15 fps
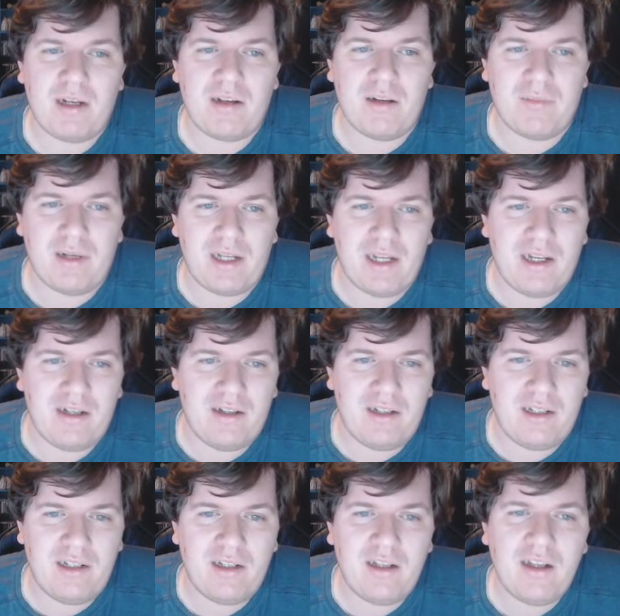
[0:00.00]
come in
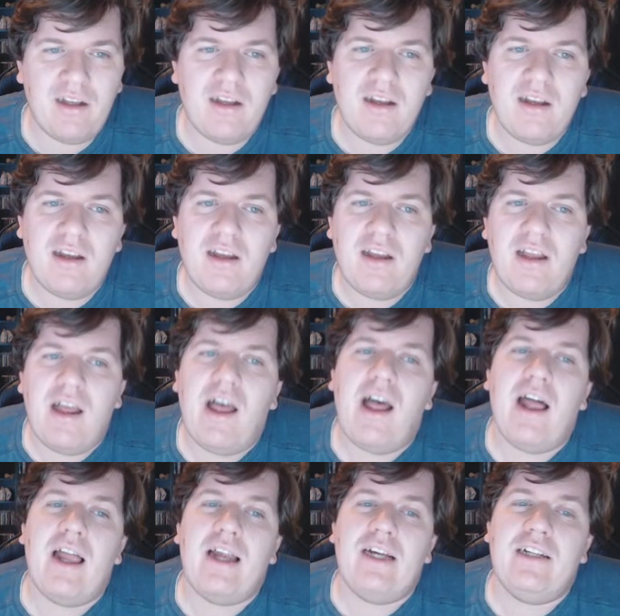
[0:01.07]
handy.
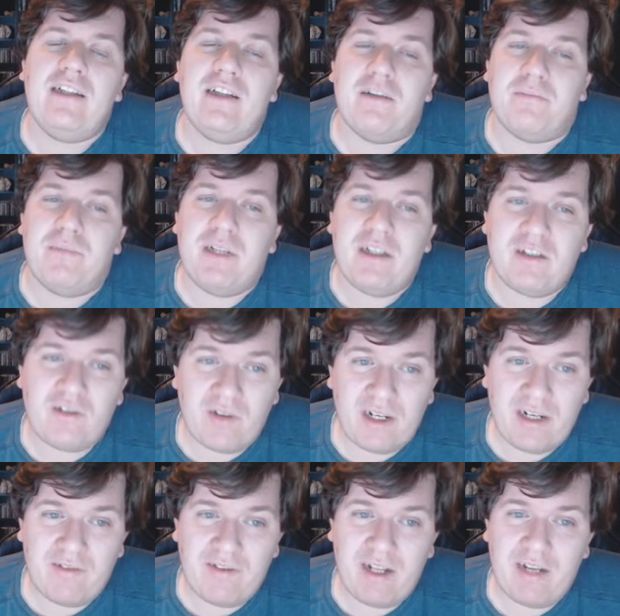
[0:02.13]
The
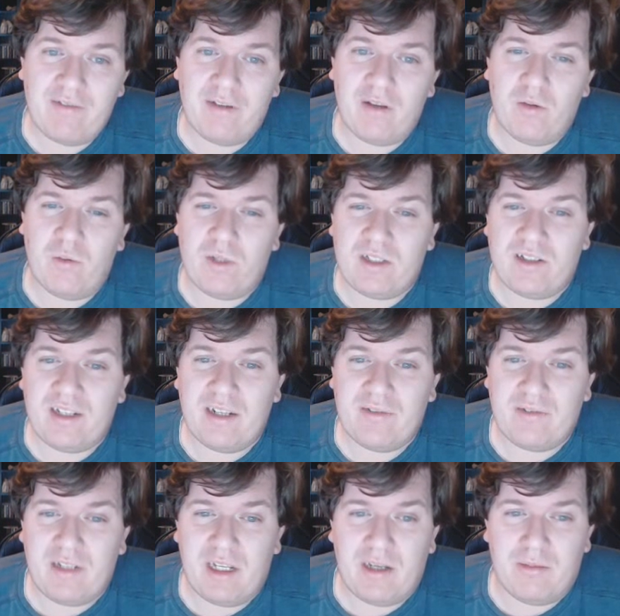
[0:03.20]
administrative level, which
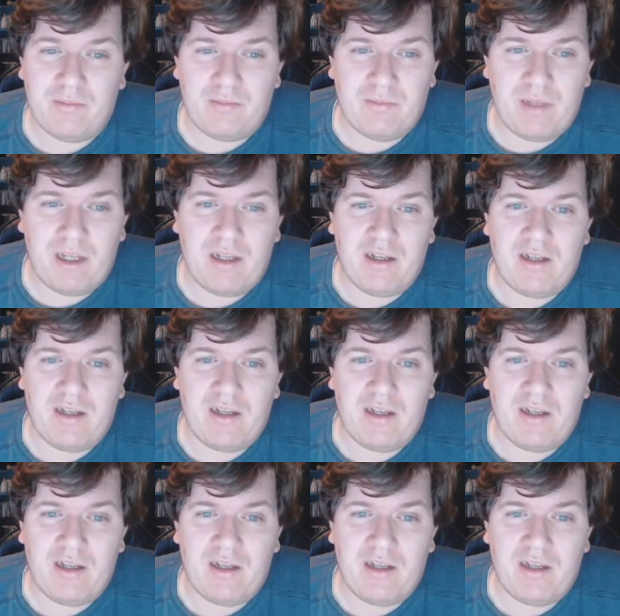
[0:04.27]
gives them